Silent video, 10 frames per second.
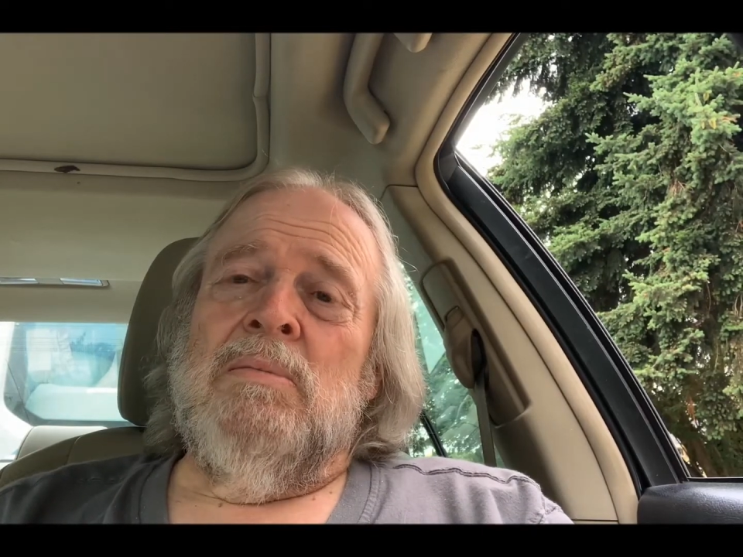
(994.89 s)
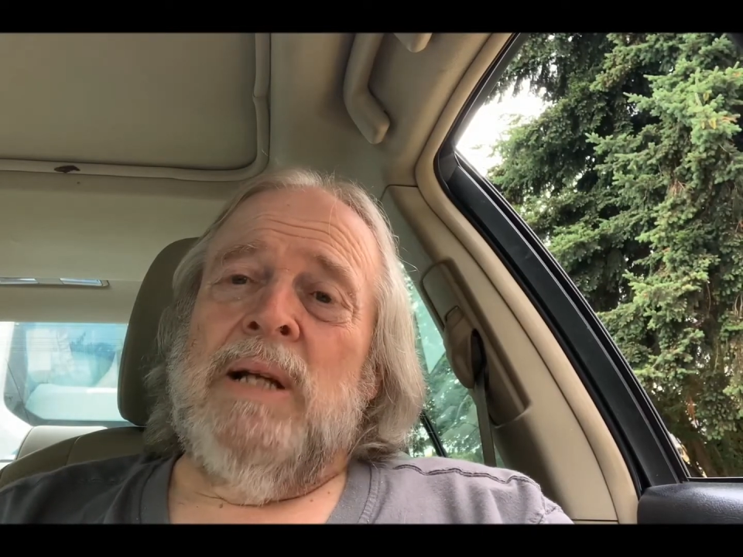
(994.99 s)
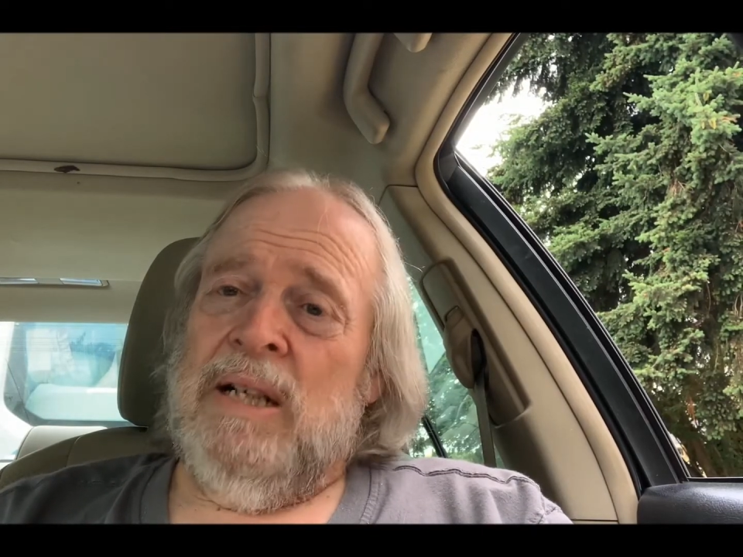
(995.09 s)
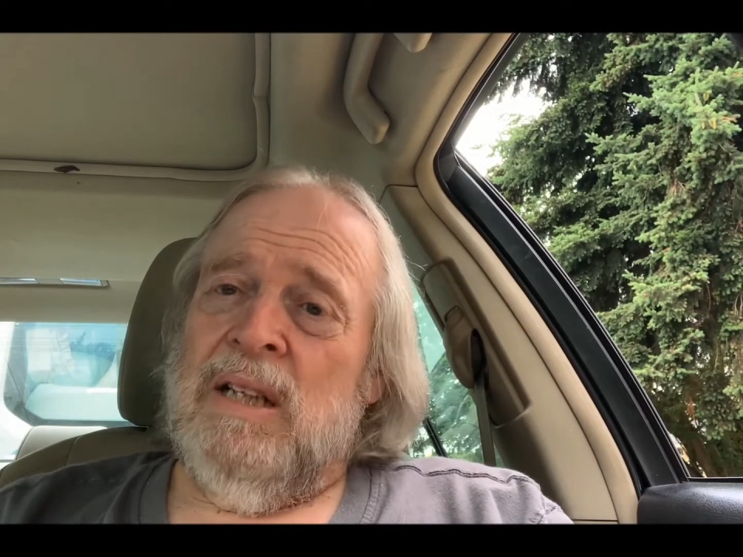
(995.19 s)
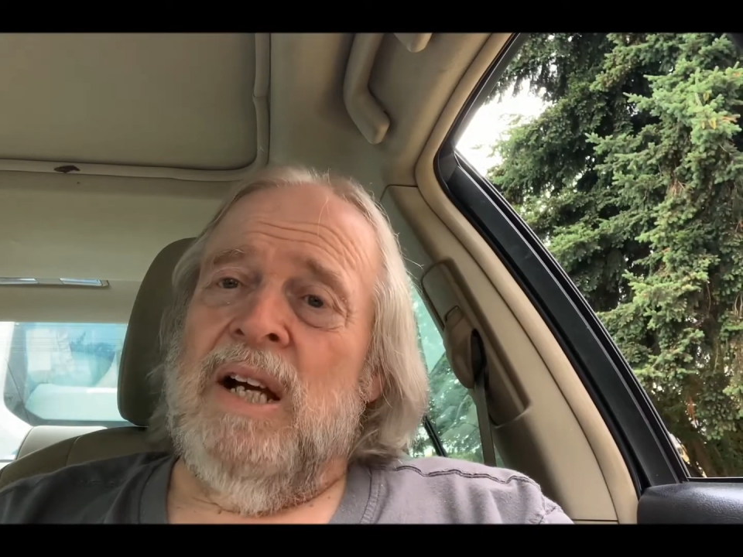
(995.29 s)

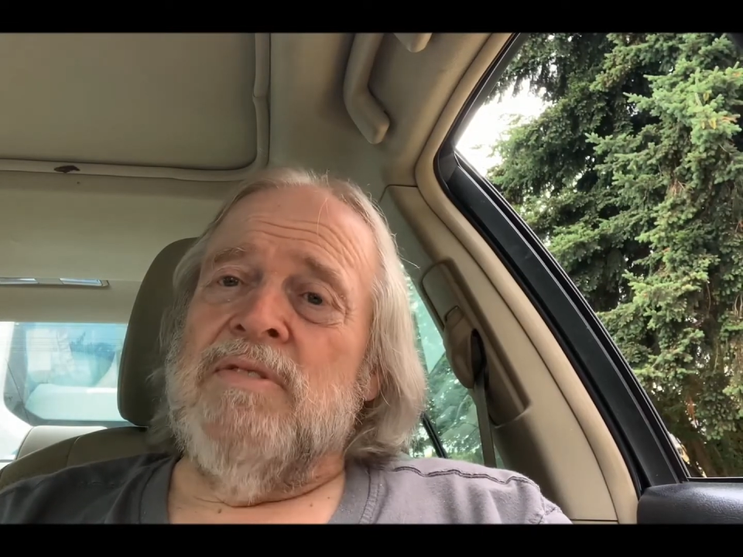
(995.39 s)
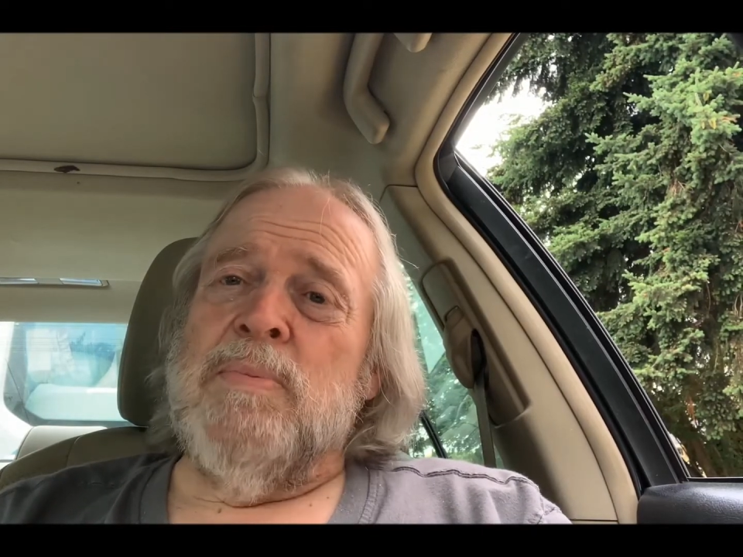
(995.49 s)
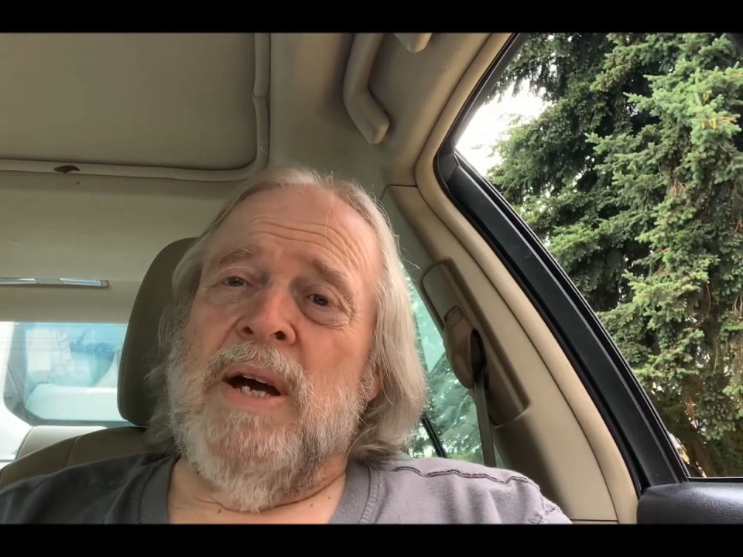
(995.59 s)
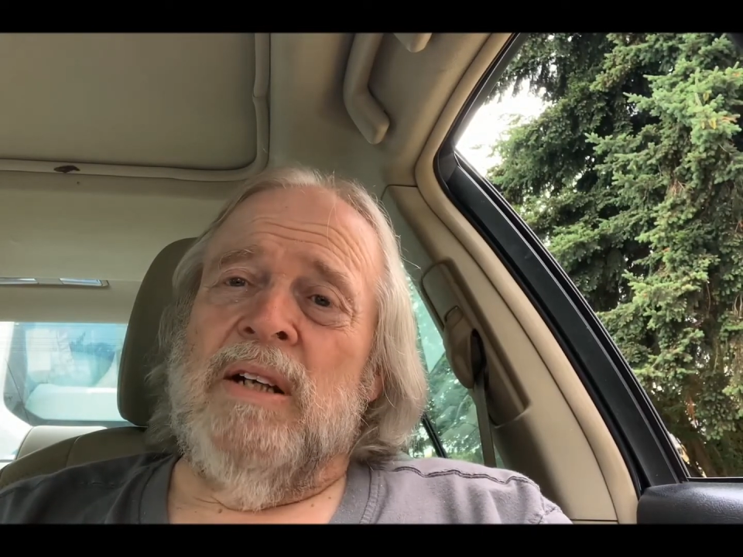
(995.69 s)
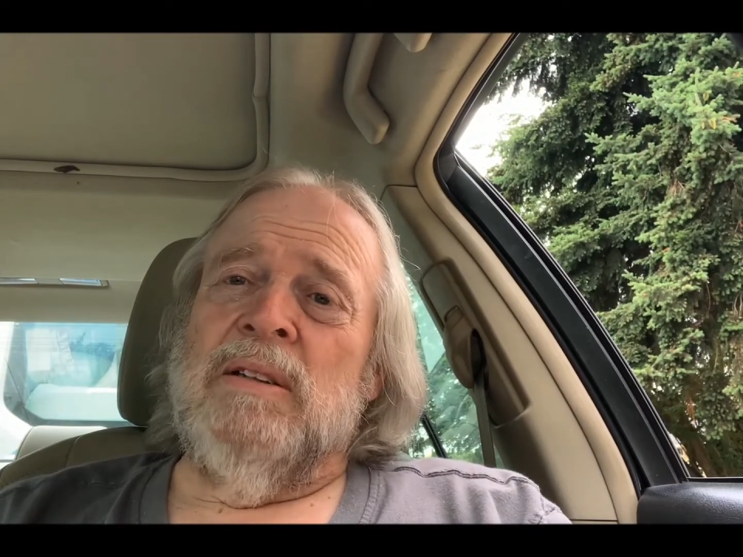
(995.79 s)
Black lives
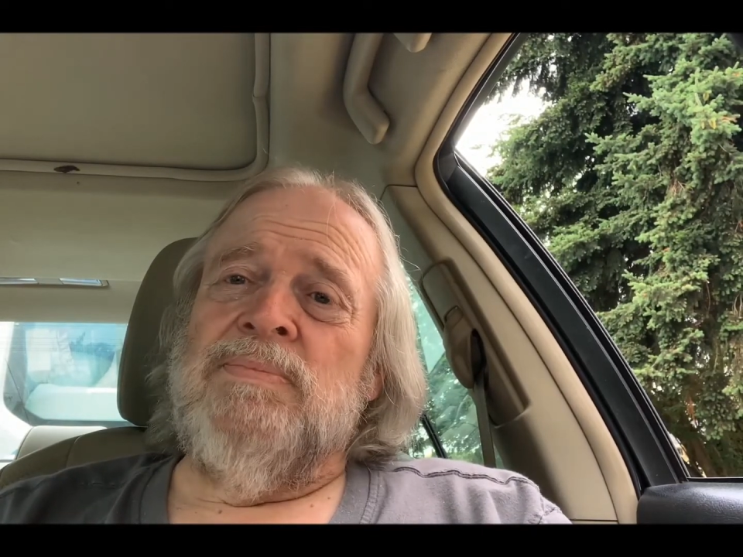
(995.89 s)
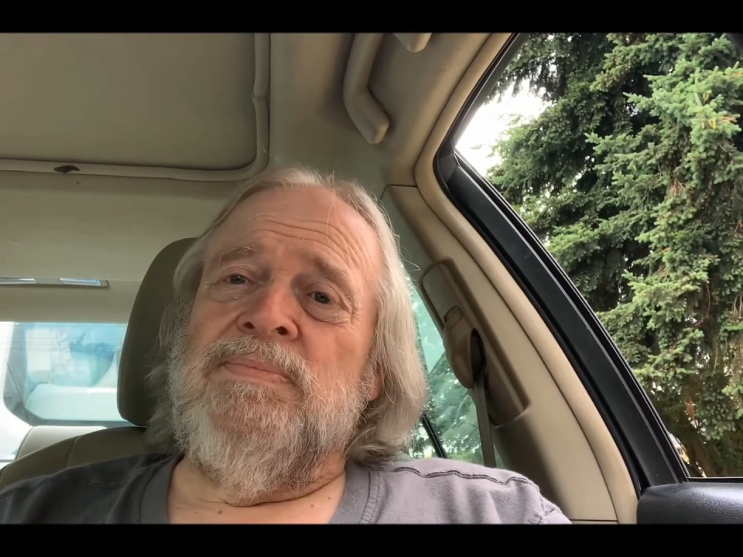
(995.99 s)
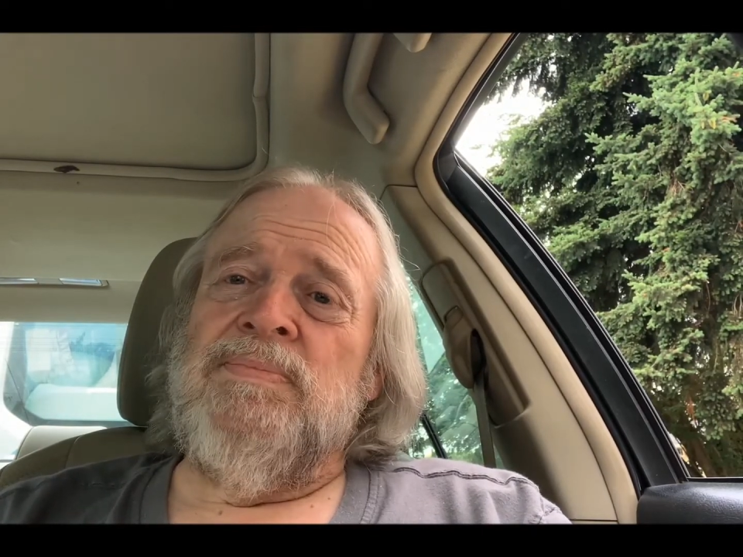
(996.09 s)
matter.